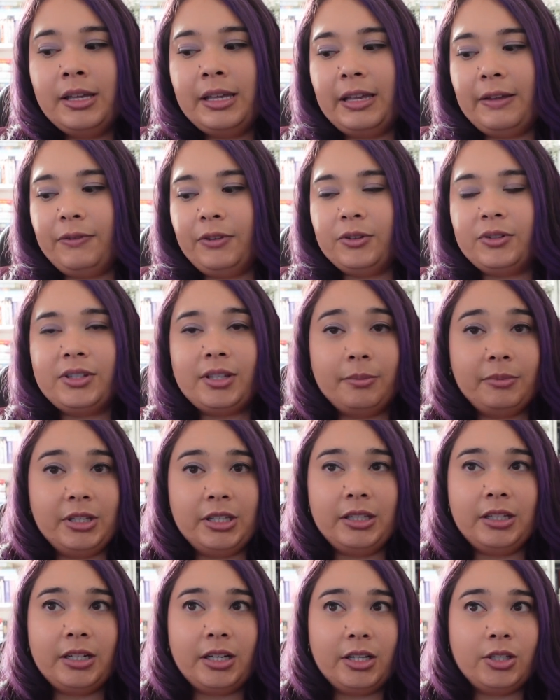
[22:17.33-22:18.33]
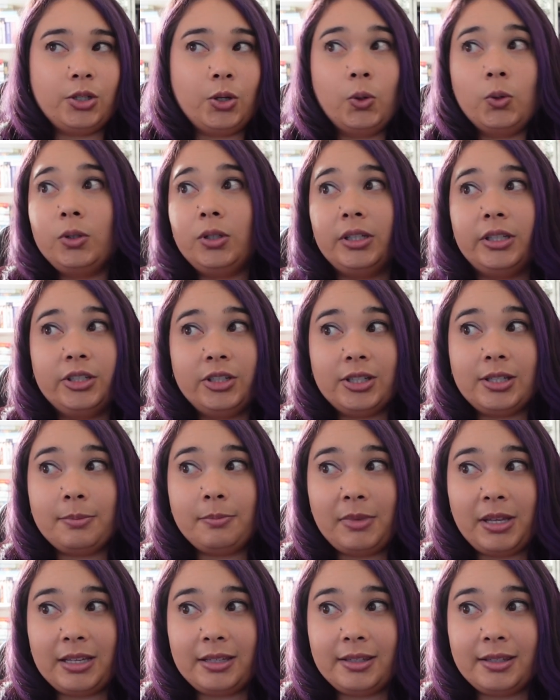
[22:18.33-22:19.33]
If there's something that I totally just
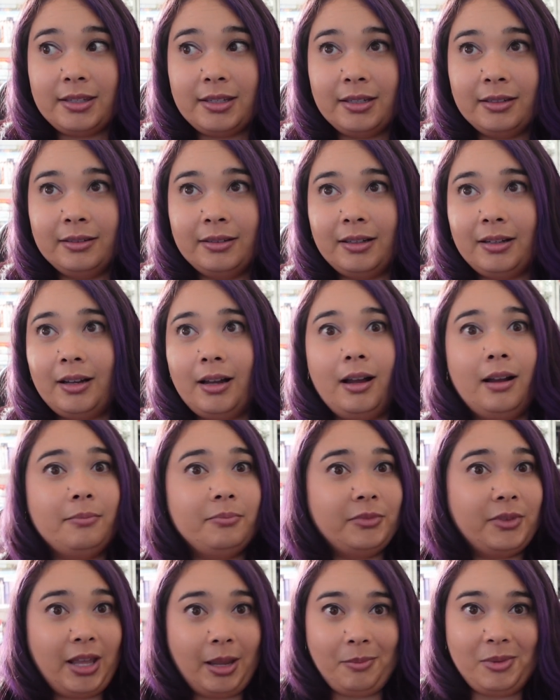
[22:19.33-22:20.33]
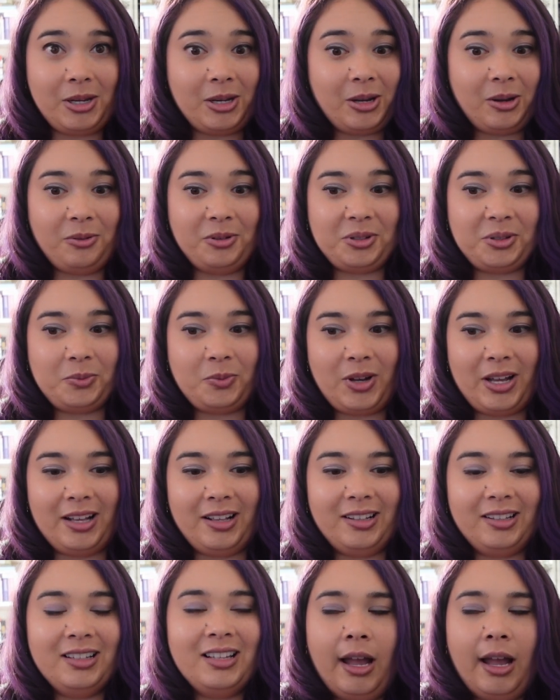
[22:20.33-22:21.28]
missed, let me know as well.